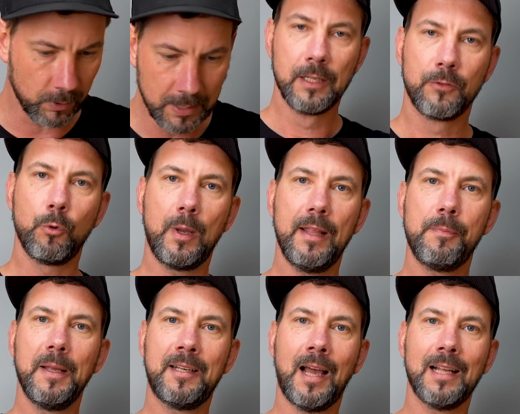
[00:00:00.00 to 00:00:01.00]
At
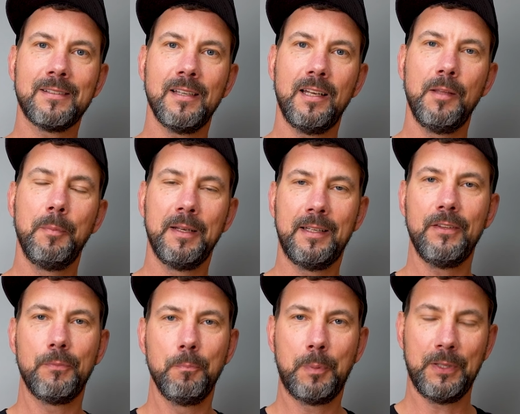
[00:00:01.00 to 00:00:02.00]
least that's what happened to me
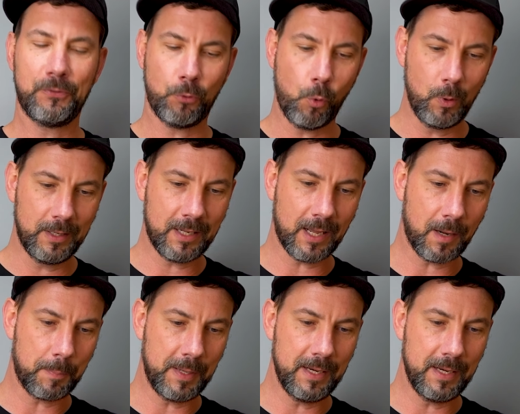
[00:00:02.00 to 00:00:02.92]
with this pistol carbine.